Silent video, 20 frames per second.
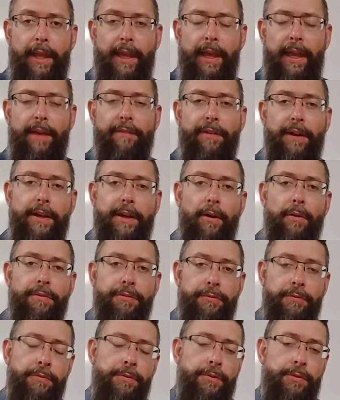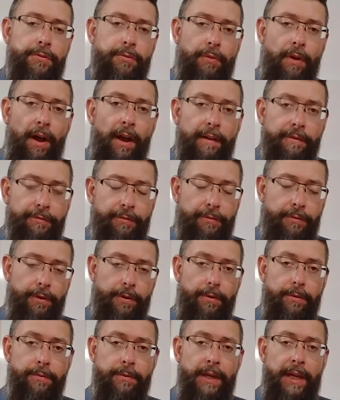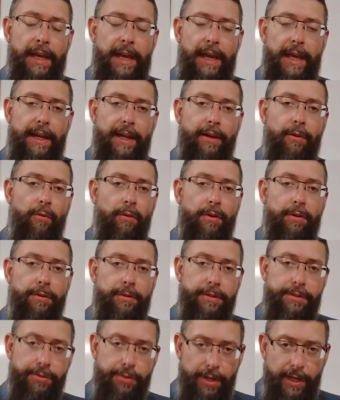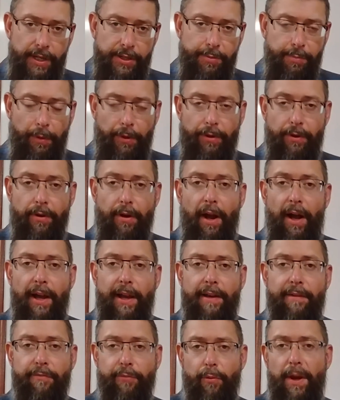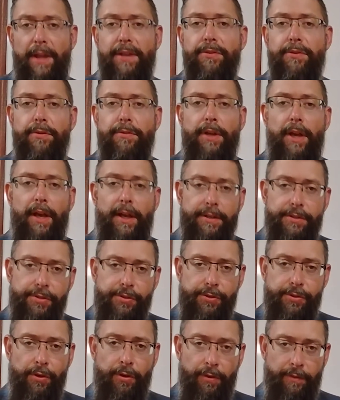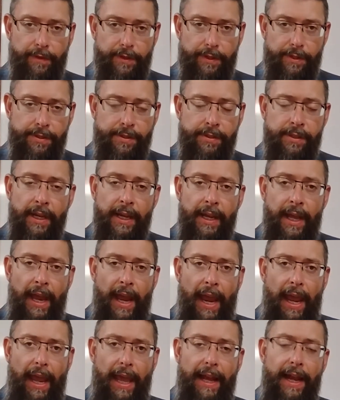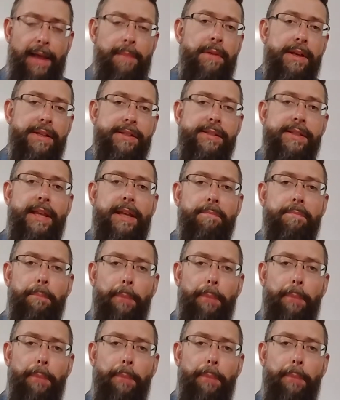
If I go through the drive-through and I order a cheeseburger, I have rendered a service, and I must then